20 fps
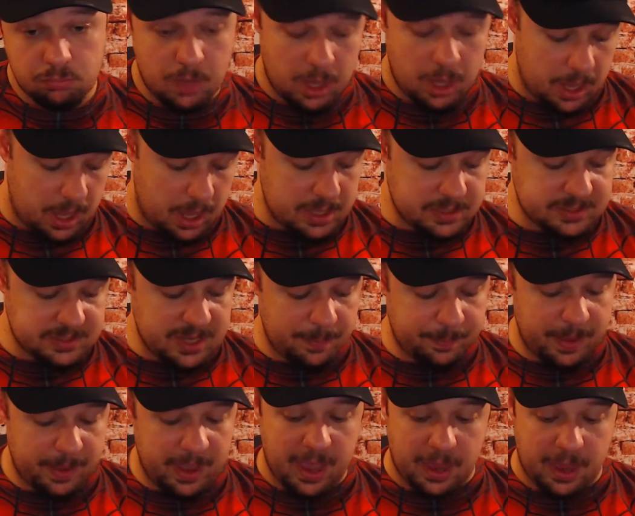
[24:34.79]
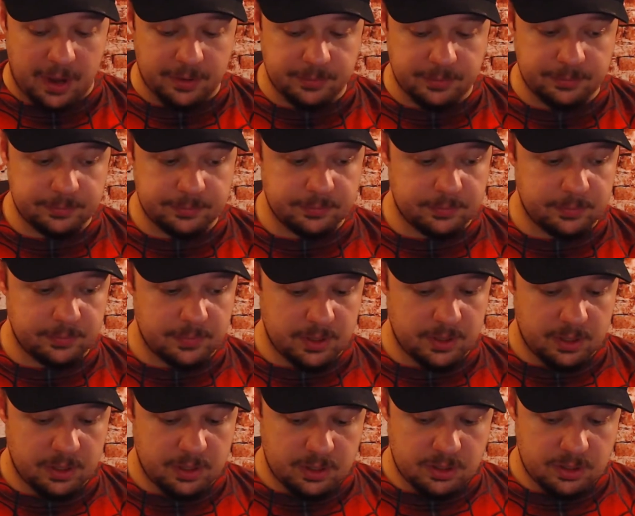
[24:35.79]
It's not bad.
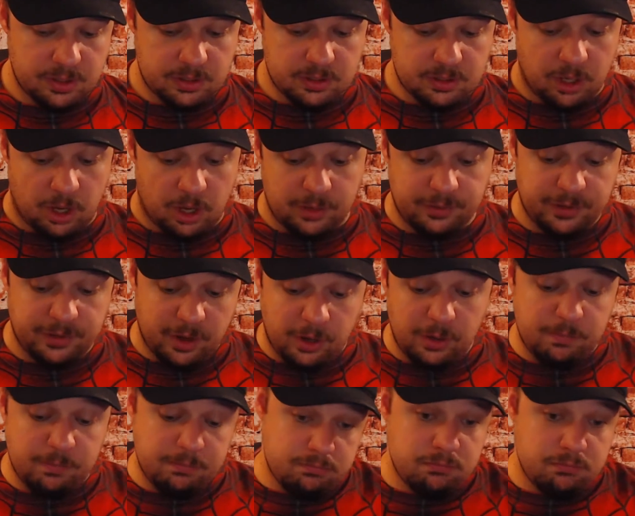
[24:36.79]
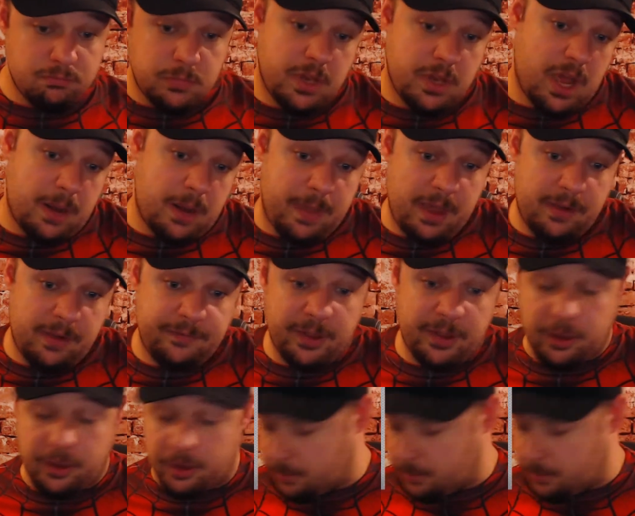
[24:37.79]
All in all, not a bad figure.